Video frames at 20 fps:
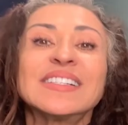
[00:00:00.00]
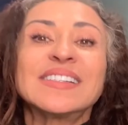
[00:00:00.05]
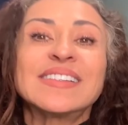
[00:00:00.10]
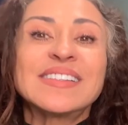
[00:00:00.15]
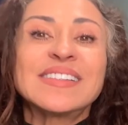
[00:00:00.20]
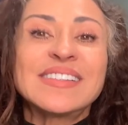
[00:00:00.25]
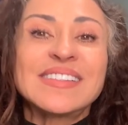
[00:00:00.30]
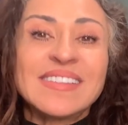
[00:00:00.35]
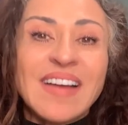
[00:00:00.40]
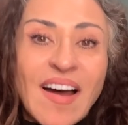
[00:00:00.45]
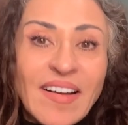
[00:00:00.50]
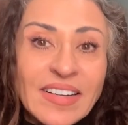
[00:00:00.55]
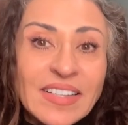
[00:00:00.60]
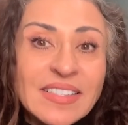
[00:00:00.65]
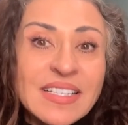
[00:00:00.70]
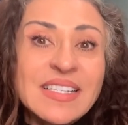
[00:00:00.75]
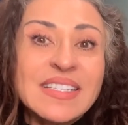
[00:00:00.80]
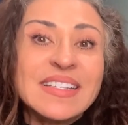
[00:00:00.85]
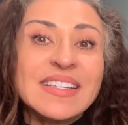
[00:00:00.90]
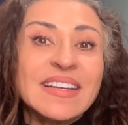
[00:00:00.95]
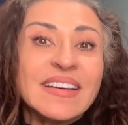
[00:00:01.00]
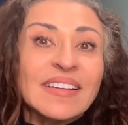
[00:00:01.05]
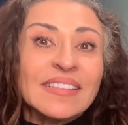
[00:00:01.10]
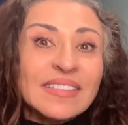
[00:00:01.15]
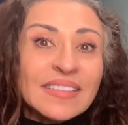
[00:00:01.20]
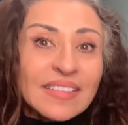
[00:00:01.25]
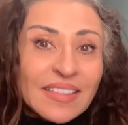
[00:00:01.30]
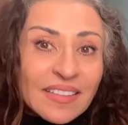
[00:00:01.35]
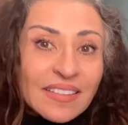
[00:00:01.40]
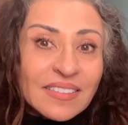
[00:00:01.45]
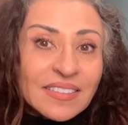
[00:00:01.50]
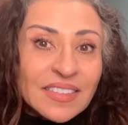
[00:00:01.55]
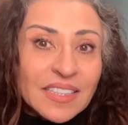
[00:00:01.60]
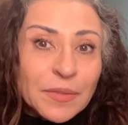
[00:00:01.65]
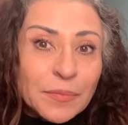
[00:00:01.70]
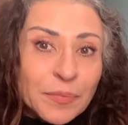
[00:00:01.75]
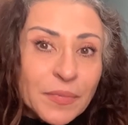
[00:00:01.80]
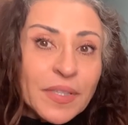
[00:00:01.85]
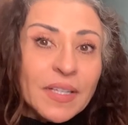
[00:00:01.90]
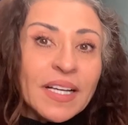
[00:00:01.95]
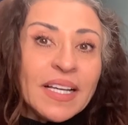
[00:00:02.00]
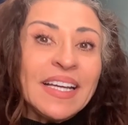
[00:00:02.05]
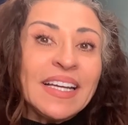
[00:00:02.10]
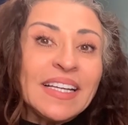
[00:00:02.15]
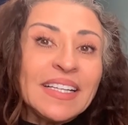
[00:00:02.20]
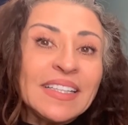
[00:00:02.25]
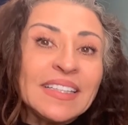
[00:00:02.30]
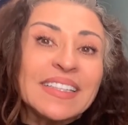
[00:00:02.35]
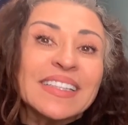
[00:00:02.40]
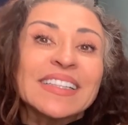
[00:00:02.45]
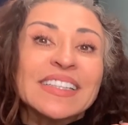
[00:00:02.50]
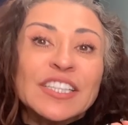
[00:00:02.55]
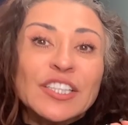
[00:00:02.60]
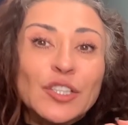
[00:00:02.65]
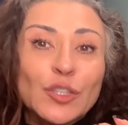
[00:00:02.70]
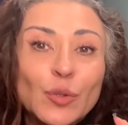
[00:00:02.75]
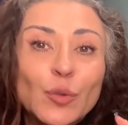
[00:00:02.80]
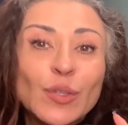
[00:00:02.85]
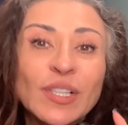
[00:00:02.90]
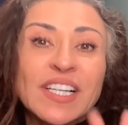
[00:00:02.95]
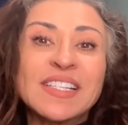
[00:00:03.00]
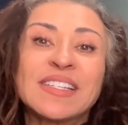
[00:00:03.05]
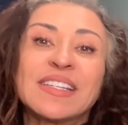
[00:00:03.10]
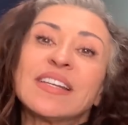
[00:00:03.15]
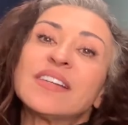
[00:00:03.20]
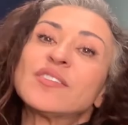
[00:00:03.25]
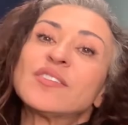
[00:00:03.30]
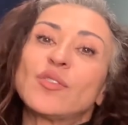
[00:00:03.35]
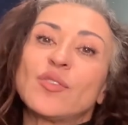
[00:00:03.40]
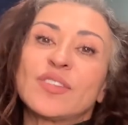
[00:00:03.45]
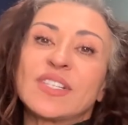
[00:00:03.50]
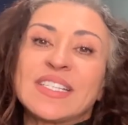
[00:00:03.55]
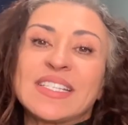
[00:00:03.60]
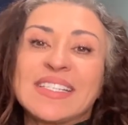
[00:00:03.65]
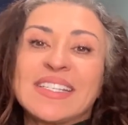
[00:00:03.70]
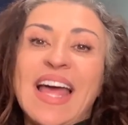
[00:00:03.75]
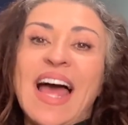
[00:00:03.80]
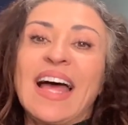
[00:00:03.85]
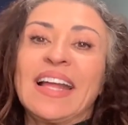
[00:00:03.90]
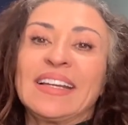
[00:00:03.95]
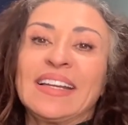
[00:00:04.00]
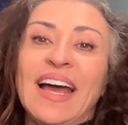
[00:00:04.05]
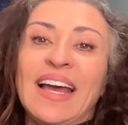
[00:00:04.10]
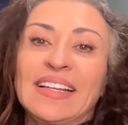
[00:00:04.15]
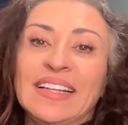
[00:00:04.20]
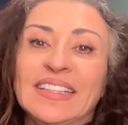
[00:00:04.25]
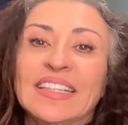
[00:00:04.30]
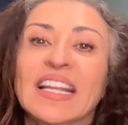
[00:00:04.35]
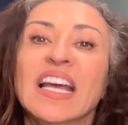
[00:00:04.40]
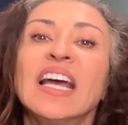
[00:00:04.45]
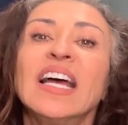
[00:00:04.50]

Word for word: started to see a little dip in new listings on Staten Island.